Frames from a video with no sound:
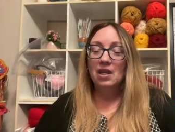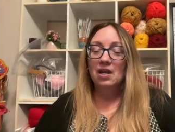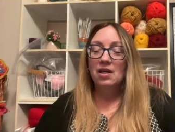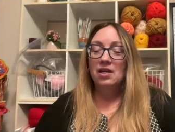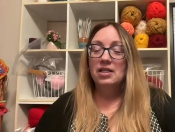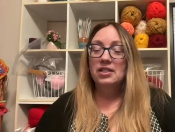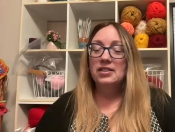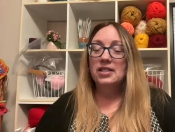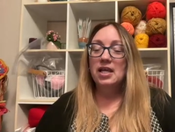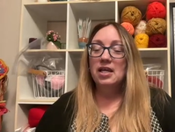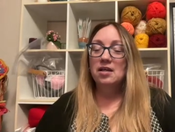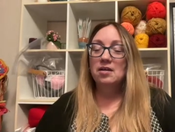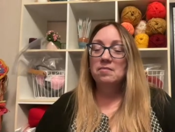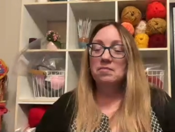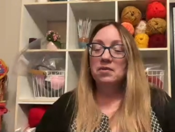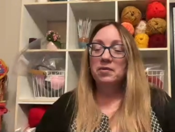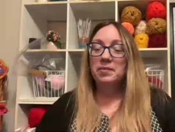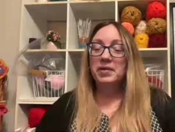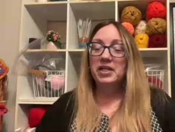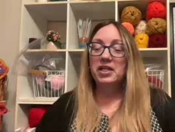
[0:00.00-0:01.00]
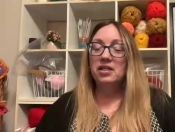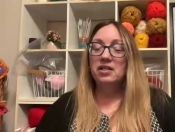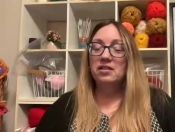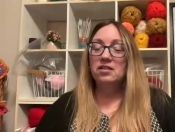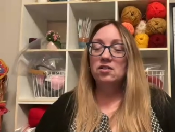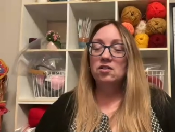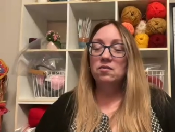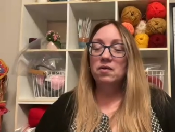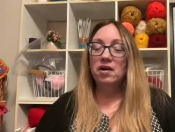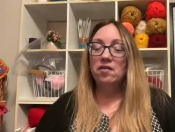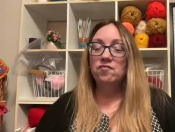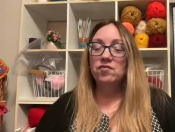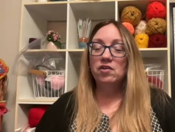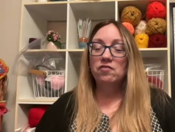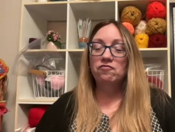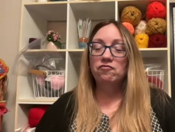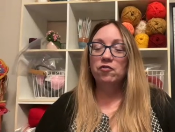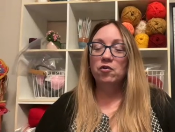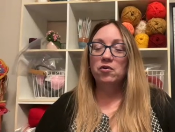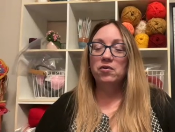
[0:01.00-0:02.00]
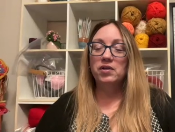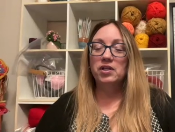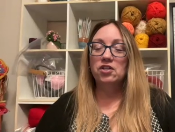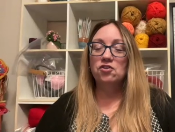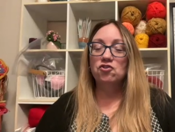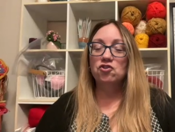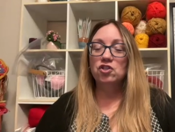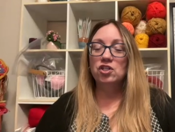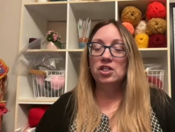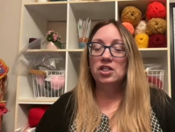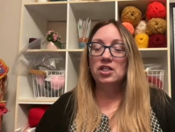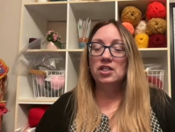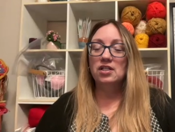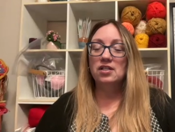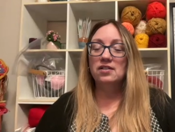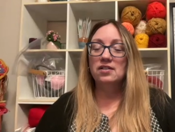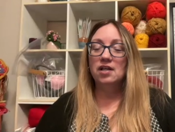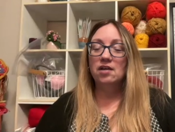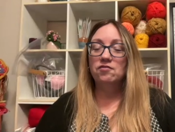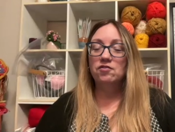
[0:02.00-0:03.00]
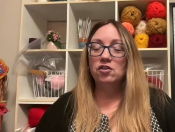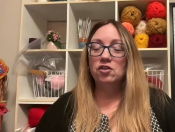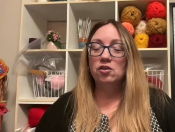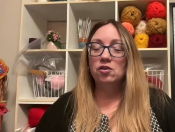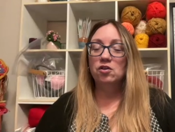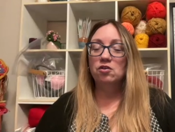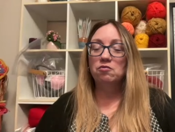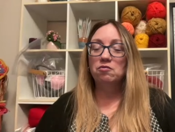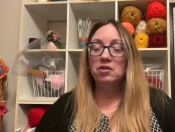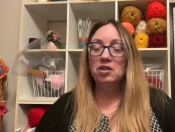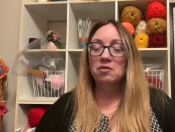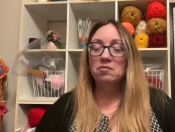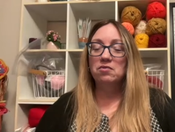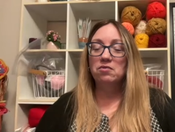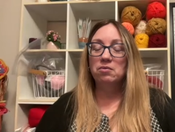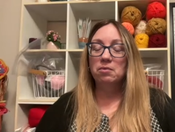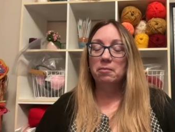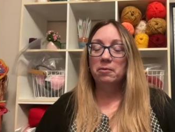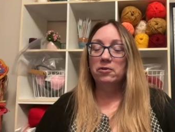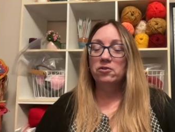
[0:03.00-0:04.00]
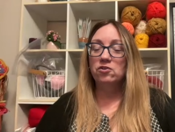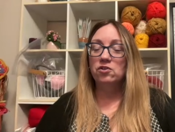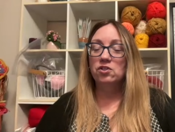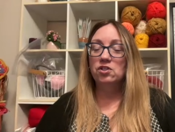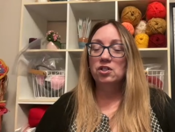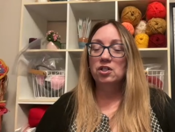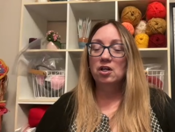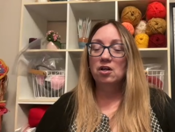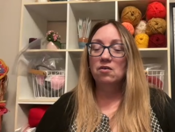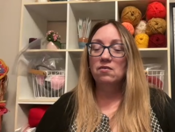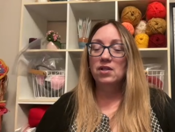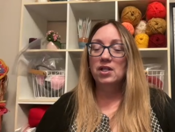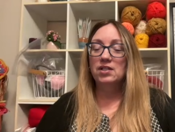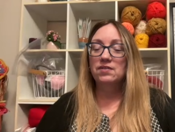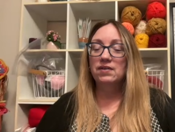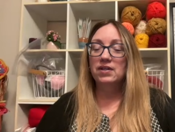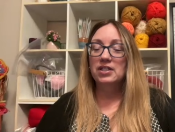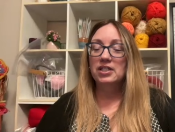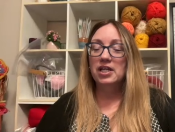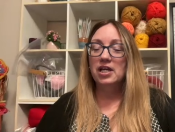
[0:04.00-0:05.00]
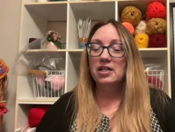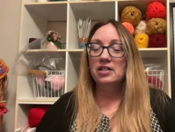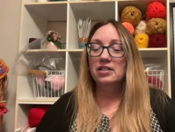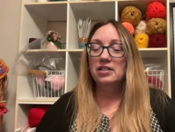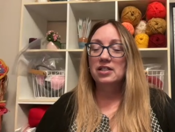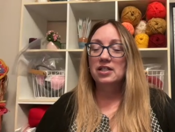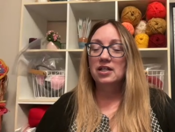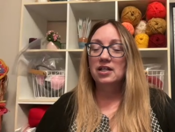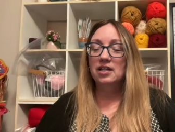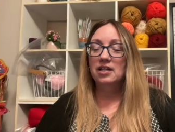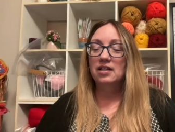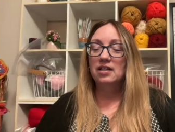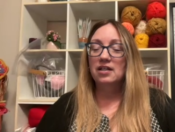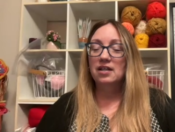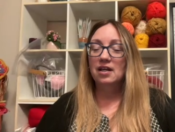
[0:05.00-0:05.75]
Sam, Louise, you have done 4 inches. I have to do three more inches to go. That's fantastic.